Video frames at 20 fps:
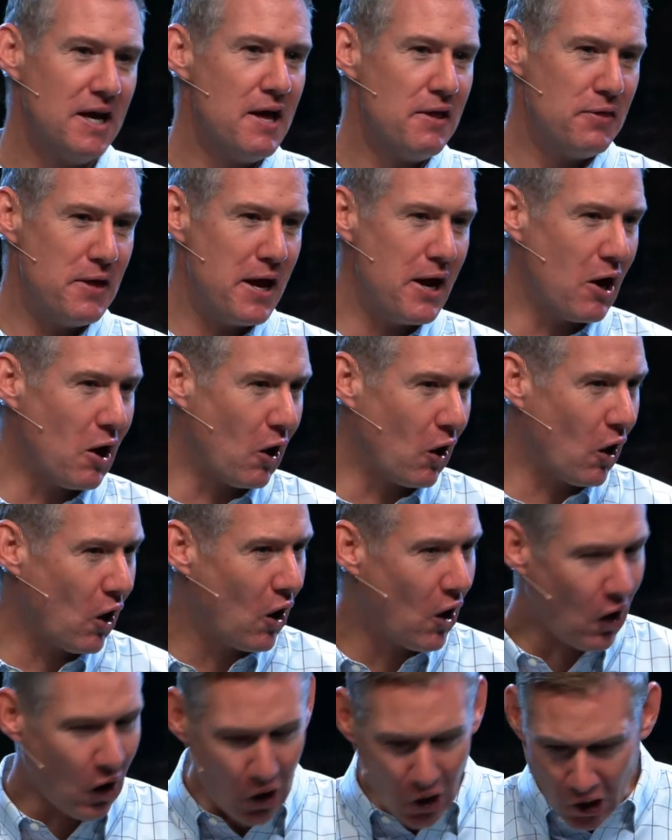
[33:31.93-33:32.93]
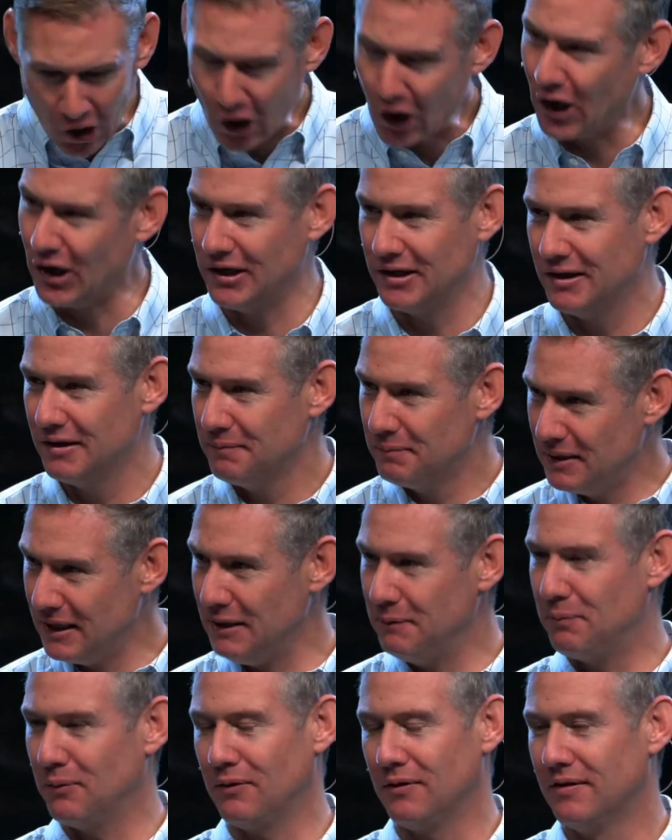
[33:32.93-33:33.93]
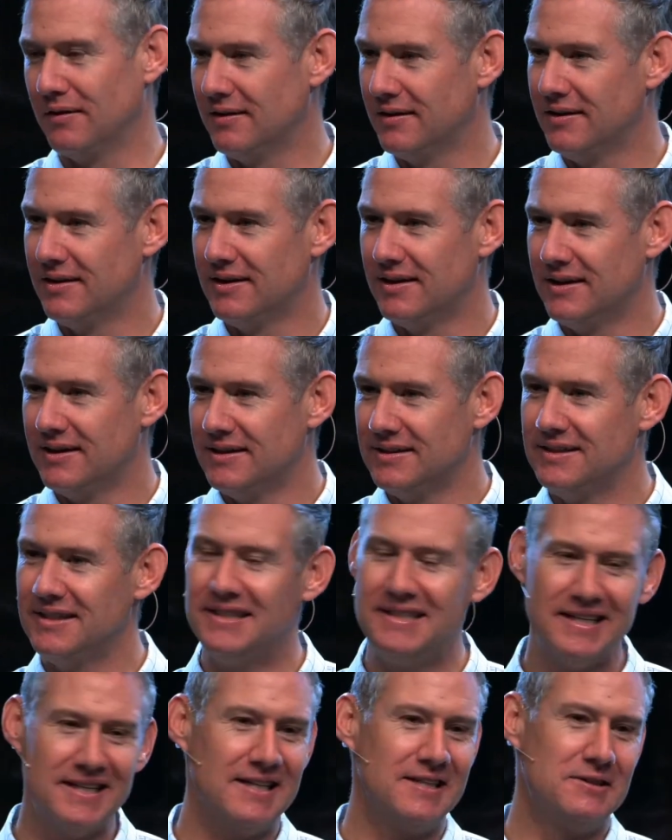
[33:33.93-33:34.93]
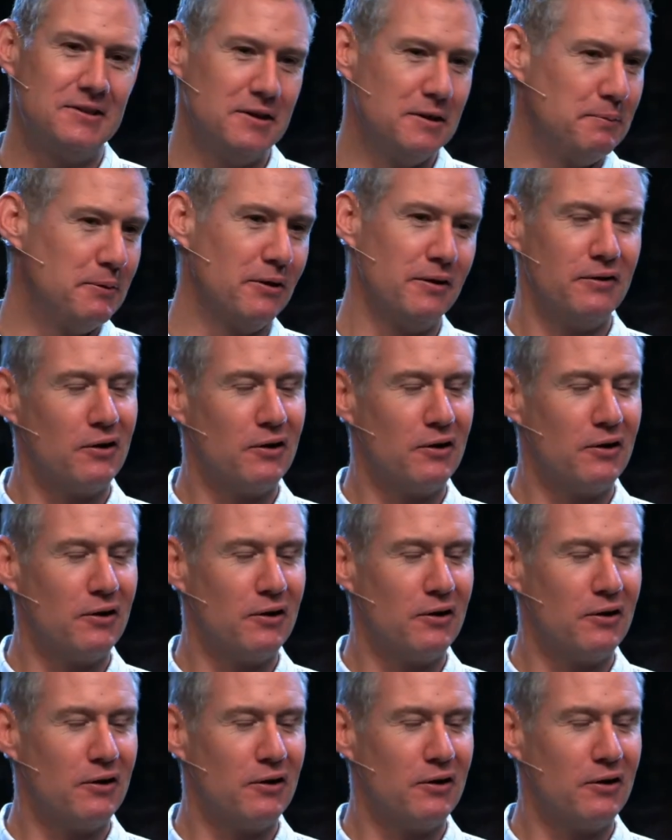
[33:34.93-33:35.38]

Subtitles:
they are hard people to get into the building.